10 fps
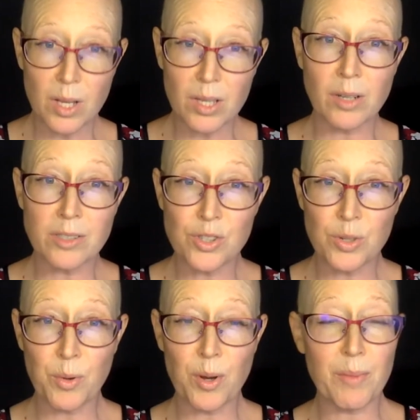large
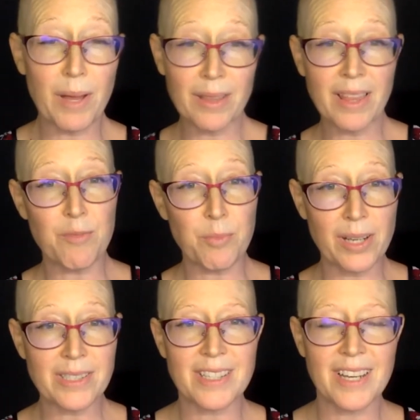tumor in my left
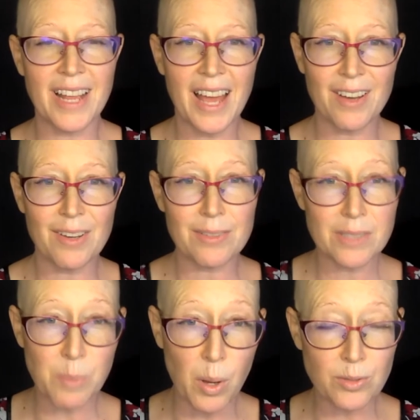breast, and I had a
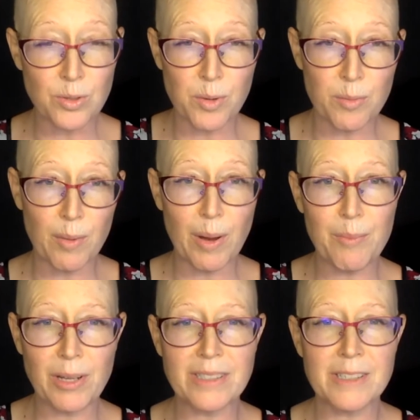small tumor in my right
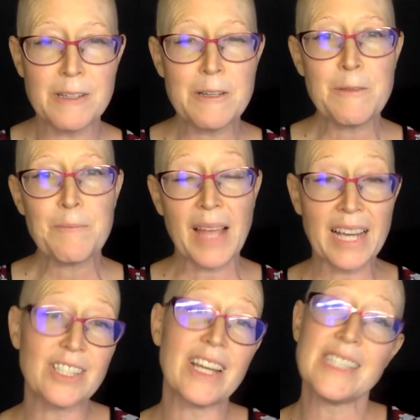breast. I
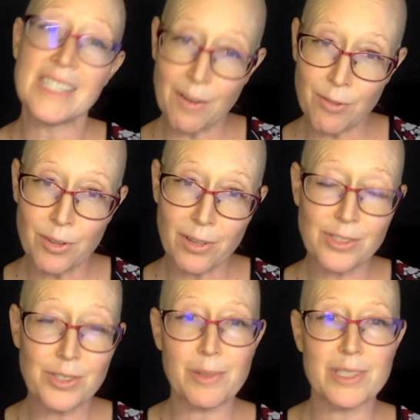actually had several large
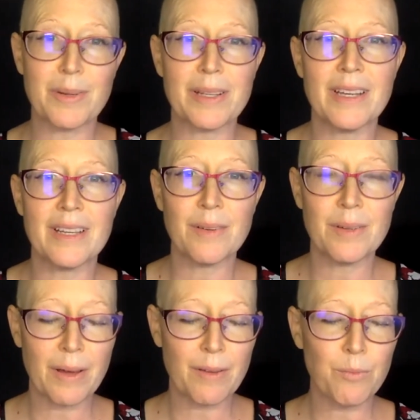tumors on it, and
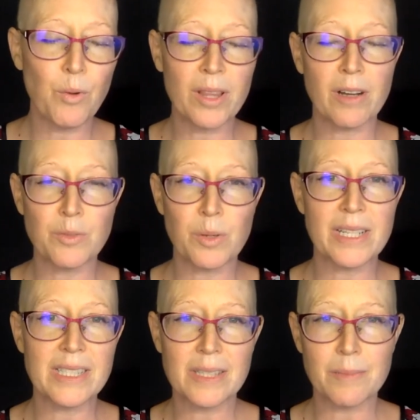I have one large one
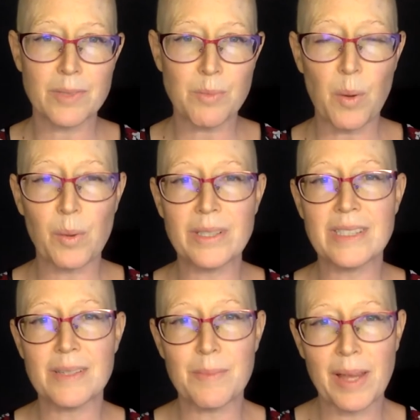and some small
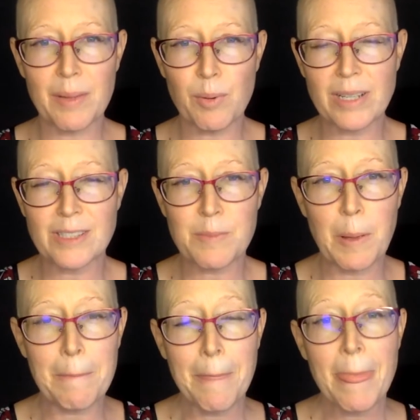ones in my breast.
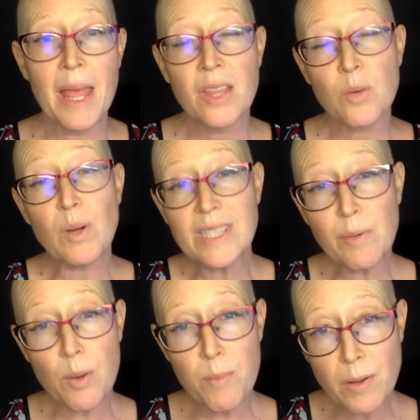But the ones that we
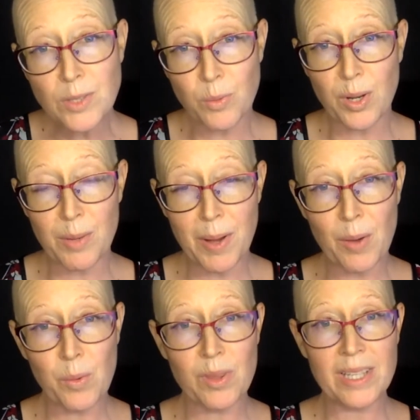were most worried about
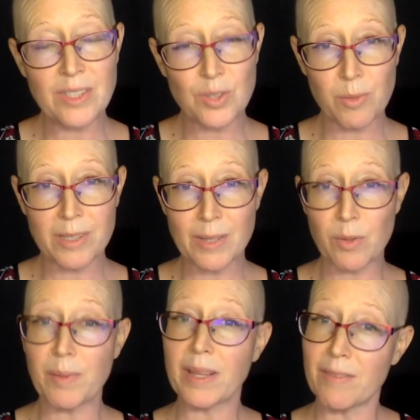were these tumors that were
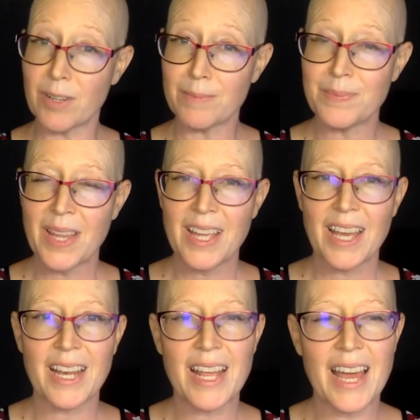in my liver.
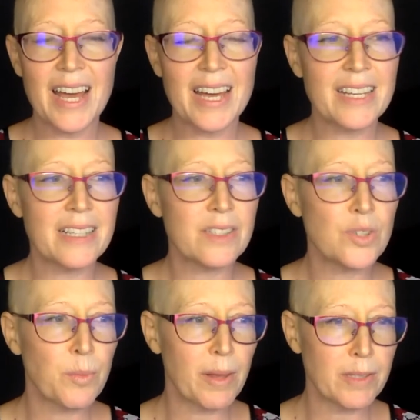And I had a
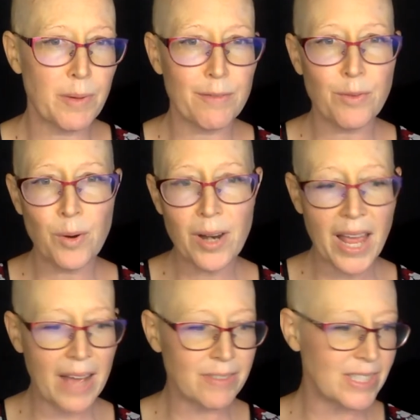tumor that was about
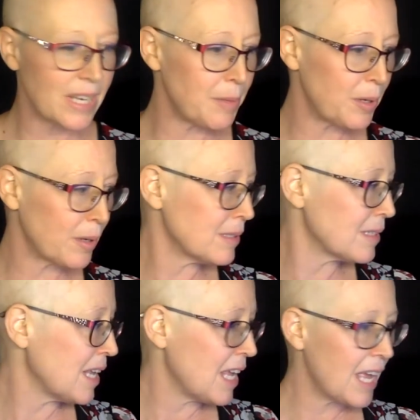4.5 centimeters,
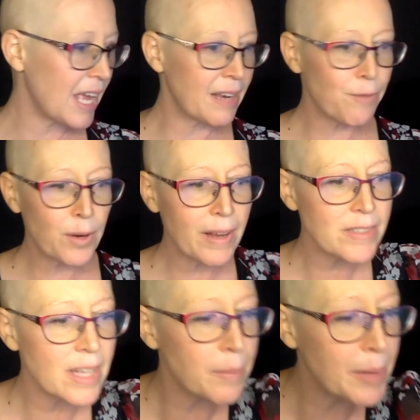and 4.5
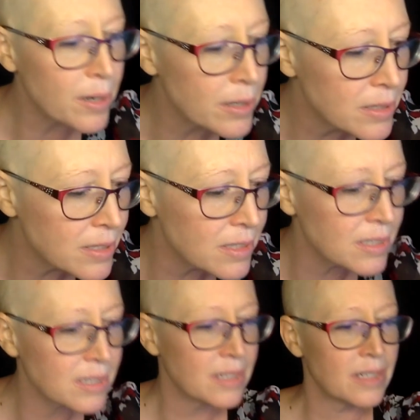
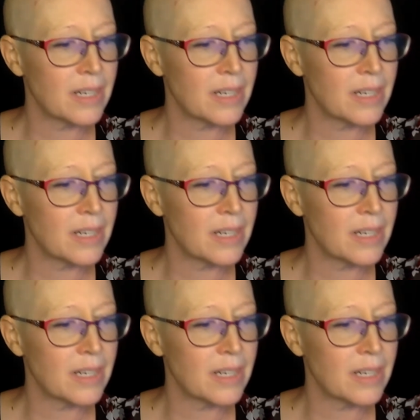centimeters